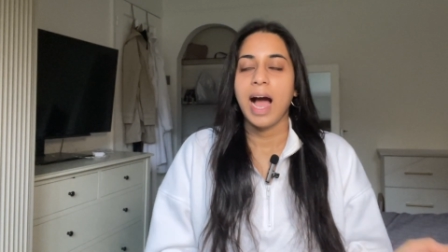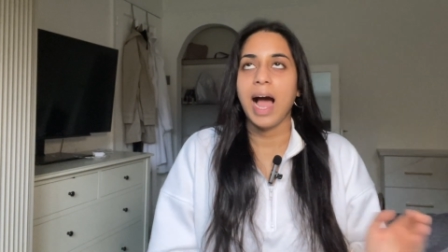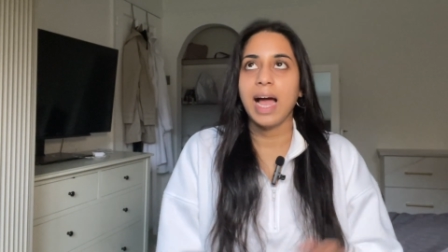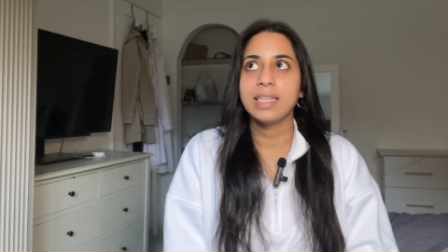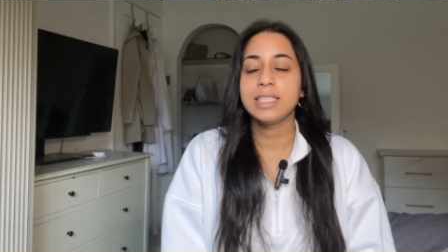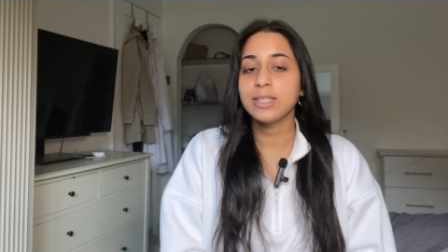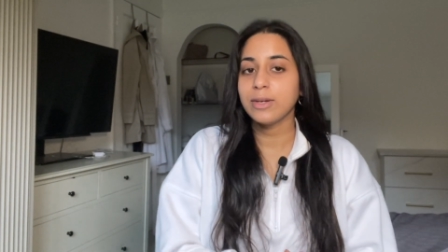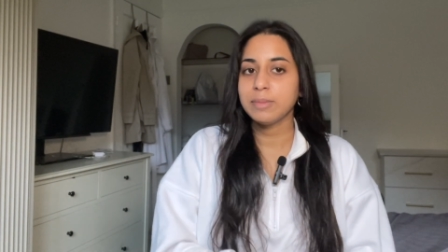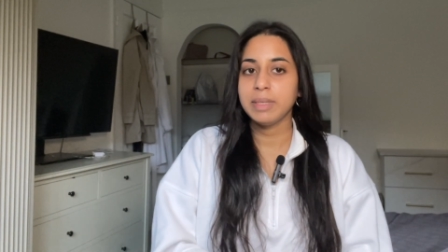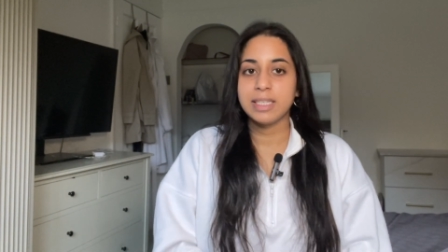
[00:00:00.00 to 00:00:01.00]
And this is going
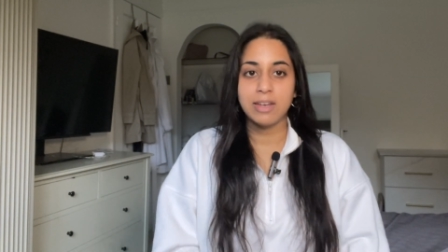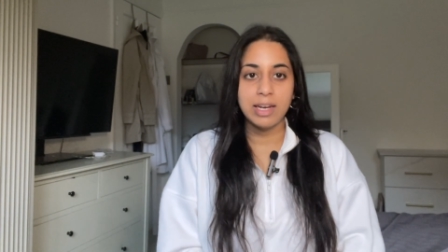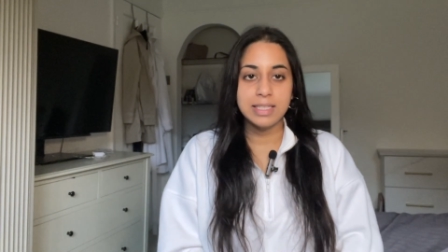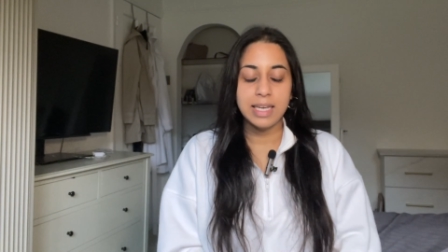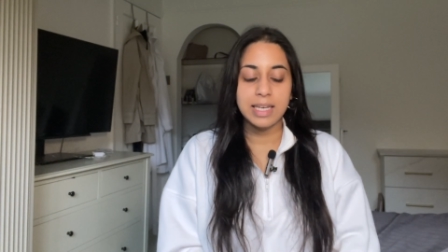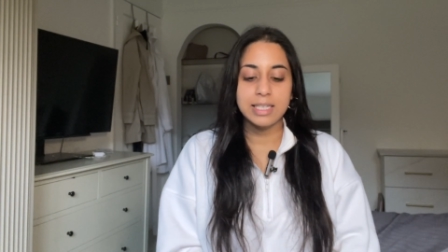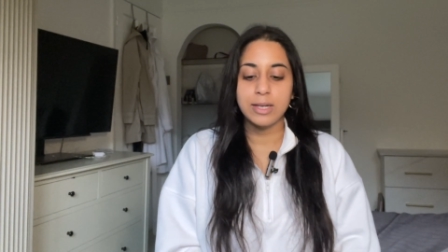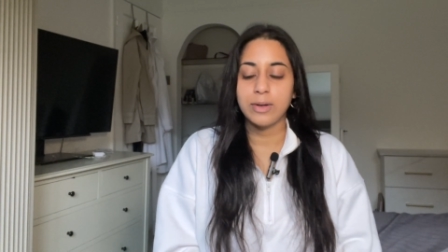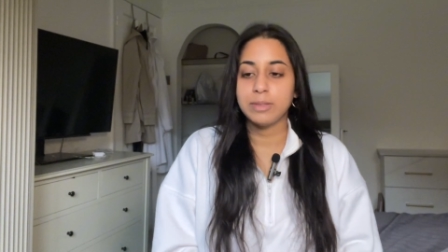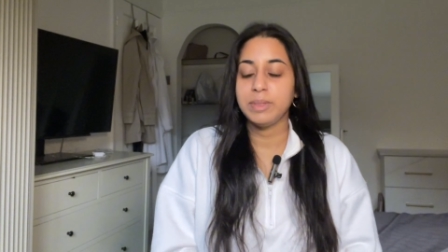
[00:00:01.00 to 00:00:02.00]
to be exciting, it's
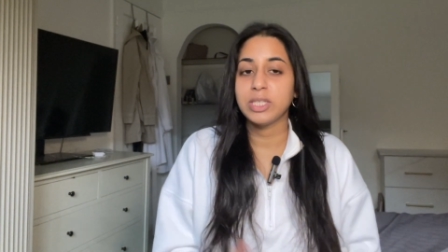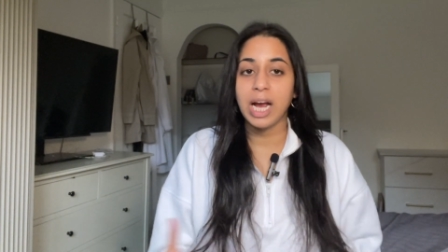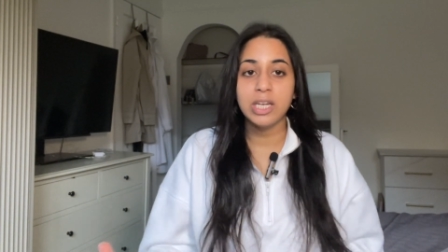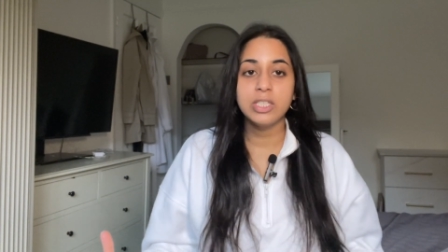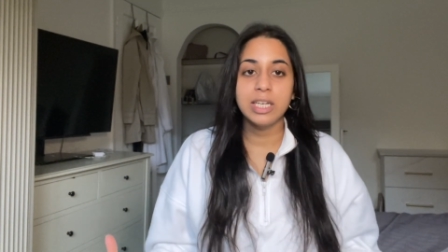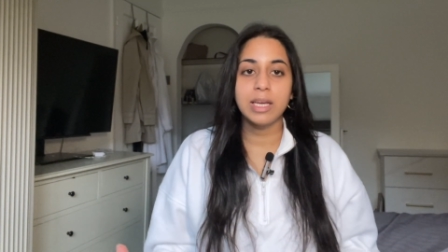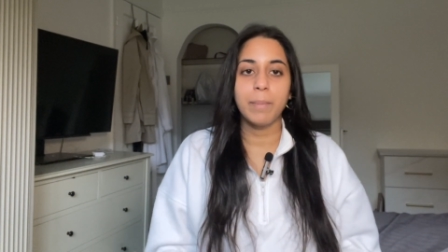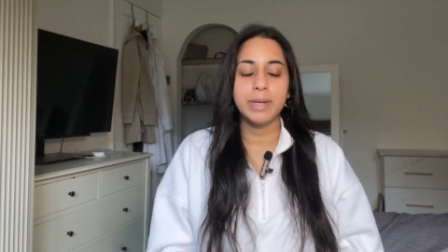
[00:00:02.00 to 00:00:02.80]
going to be challenging, but